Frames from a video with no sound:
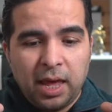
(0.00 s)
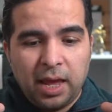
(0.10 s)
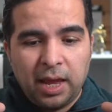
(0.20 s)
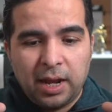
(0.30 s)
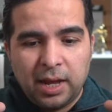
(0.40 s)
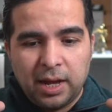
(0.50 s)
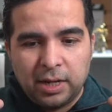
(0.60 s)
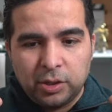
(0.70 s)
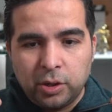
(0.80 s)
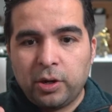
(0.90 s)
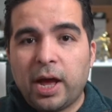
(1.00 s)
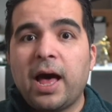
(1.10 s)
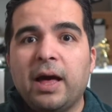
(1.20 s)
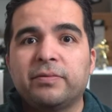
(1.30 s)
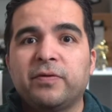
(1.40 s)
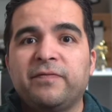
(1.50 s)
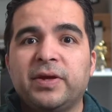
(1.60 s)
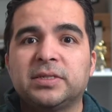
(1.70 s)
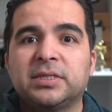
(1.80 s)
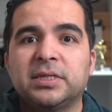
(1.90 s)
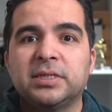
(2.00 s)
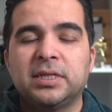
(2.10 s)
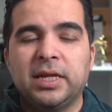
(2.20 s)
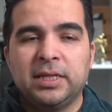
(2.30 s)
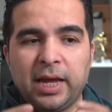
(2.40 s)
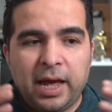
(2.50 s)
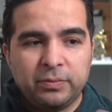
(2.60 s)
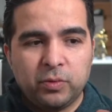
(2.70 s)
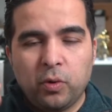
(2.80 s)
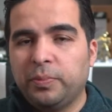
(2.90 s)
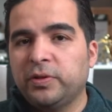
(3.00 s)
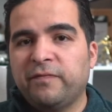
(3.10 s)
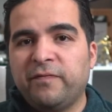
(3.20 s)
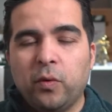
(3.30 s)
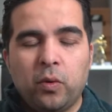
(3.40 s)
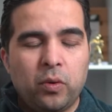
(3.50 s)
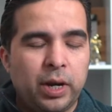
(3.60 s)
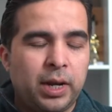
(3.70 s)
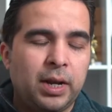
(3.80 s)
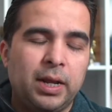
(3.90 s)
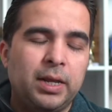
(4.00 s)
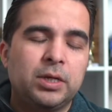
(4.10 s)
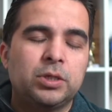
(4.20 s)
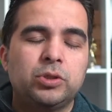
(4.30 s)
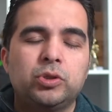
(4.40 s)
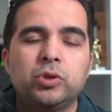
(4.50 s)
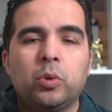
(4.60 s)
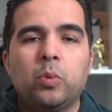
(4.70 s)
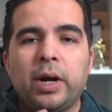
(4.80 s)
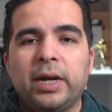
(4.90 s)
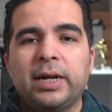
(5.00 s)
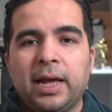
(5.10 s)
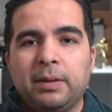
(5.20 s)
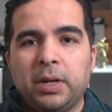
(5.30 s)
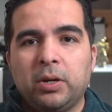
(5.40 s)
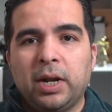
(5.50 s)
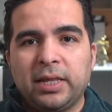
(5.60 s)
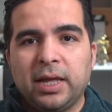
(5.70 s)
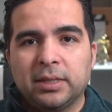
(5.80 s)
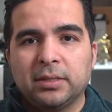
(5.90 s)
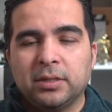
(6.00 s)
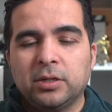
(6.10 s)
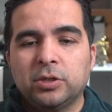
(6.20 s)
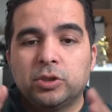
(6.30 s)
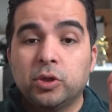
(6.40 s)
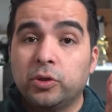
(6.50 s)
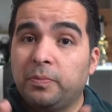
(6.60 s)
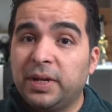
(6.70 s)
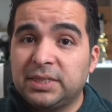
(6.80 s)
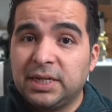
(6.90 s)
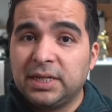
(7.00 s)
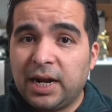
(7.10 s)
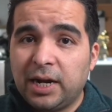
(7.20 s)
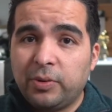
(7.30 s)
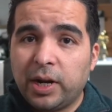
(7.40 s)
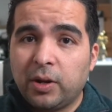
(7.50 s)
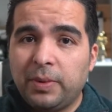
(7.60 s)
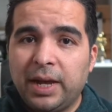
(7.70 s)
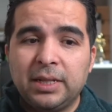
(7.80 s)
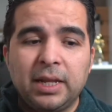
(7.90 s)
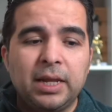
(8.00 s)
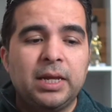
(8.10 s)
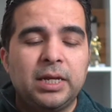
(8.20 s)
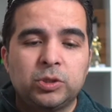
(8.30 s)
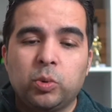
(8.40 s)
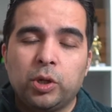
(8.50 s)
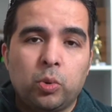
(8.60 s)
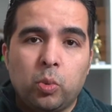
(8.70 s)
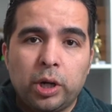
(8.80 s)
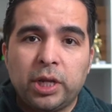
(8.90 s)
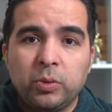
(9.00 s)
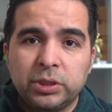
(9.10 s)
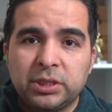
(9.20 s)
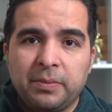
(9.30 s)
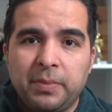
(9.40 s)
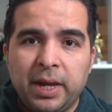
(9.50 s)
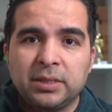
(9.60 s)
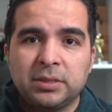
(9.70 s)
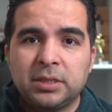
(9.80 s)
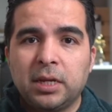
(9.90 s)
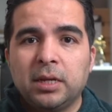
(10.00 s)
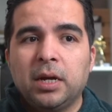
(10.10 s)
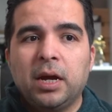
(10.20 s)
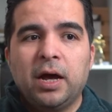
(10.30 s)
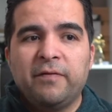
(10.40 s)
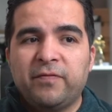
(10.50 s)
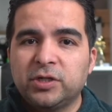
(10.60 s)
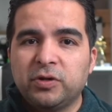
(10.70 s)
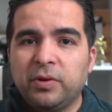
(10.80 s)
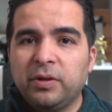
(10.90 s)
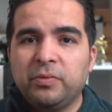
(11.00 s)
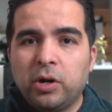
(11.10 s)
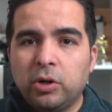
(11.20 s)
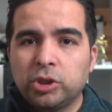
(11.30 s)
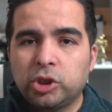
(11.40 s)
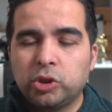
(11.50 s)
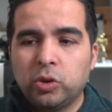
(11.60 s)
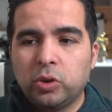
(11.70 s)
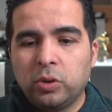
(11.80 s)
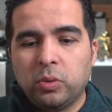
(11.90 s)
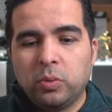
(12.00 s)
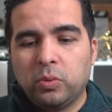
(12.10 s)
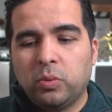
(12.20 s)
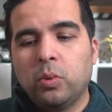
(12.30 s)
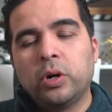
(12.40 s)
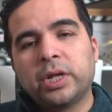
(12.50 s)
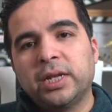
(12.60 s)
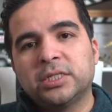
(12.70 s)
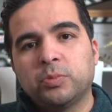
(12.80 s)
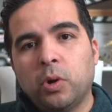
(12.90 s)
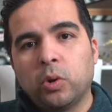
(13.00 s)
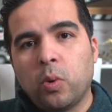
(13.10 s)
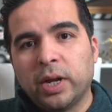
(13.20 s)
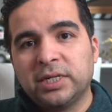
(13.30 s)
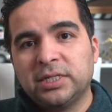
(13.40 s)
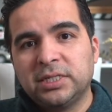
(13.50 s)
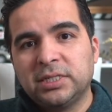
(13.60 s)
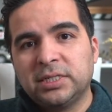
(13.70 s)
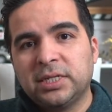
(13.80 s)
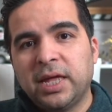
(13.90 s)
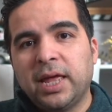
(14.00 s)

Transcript: and you're gonna have to fix it, and they have to open the floor, and you don't want a nightmare like that. So the best thing that I recommend is when you're working with cement, first of all, if you're not sure, work in small quantities.